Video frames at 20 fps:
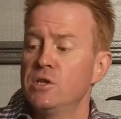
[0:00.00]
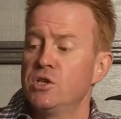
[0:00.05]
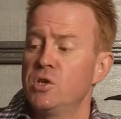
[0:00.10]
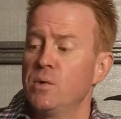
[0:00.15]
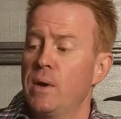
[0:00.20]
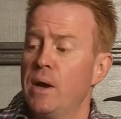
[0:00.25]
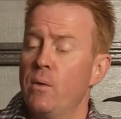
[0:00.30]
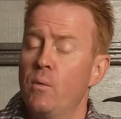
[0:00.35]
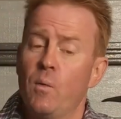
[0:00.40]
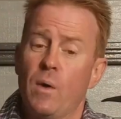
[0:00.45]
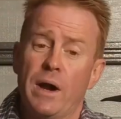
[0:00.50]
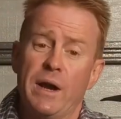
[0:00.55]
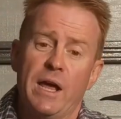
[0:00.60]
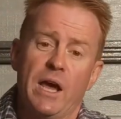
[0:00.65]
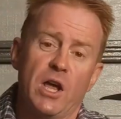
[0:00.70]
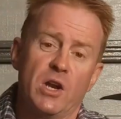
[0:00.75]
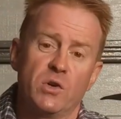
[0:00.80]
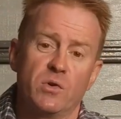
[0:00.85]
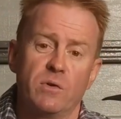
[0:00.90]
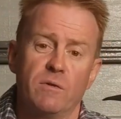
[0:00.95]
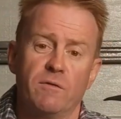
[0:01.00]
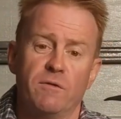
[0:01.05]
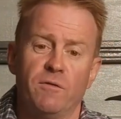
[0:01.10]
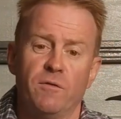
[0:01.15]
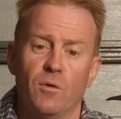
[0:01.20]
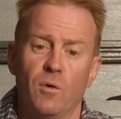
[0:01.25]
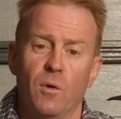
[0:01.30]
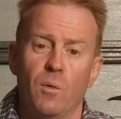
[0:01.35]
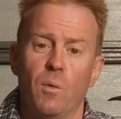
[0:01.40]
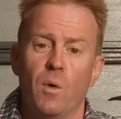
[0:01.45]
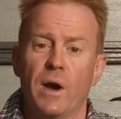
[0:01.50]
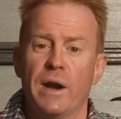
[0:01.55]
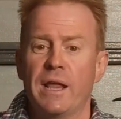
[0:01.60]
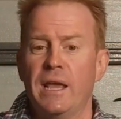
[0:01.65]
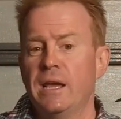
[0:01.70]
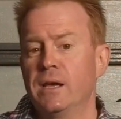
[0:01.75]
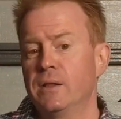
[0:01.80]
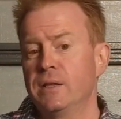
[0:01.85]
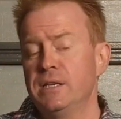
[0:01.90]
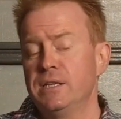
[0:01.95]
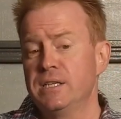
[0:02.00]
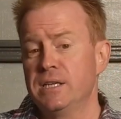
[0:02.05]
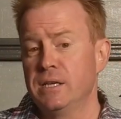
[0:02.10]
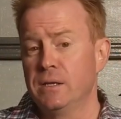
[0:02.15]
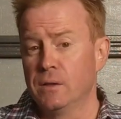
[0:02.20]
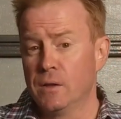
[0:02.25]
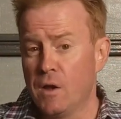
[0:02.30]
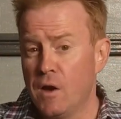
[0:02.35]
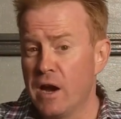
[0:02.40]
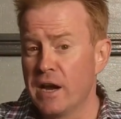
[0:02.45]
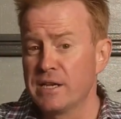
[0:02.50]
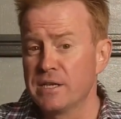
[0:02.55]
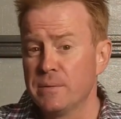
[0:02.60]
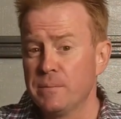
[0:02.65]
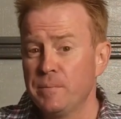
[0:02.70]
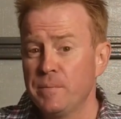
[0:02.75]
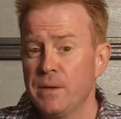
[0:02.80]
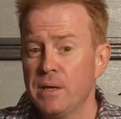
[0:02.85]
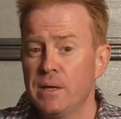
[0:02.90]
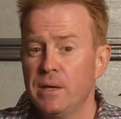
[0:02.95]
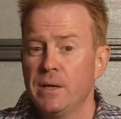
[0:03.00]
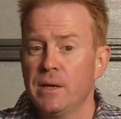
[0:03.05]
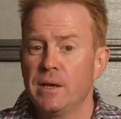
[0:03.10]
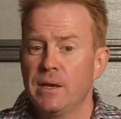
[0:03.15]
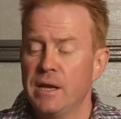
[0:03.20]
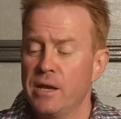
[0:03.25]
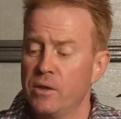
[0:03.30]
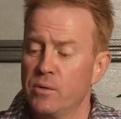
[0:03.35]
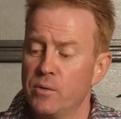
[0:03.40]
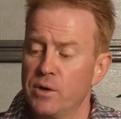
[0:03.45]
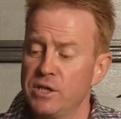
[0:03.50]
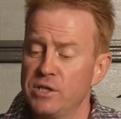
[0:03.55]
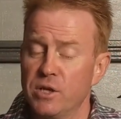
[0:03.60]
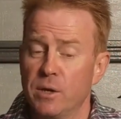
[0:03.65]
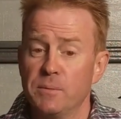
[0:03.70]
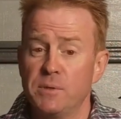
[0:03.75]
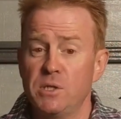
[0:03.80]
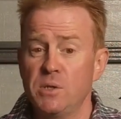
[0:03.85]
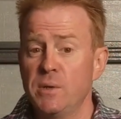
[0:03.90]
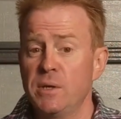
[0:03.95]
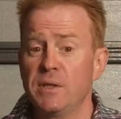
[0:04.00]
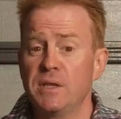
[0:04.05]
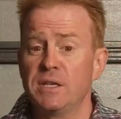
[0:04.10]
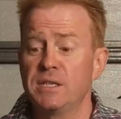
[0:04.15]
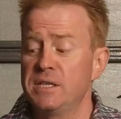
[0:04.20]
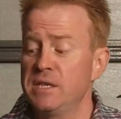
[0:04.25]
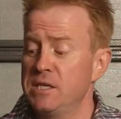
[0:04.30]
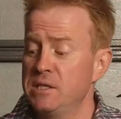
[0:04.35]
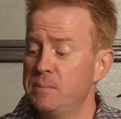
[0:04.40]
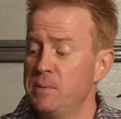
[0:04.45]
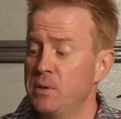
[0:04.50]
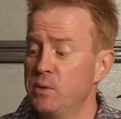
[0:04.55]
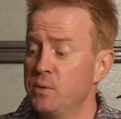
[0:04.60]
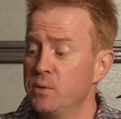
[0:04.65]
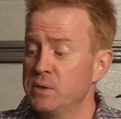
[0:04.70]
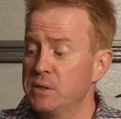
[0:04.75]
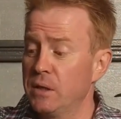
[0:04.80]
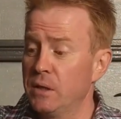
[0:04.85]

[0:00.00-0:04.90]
to a 104 watt LED light. Now the reason I'm doing this is because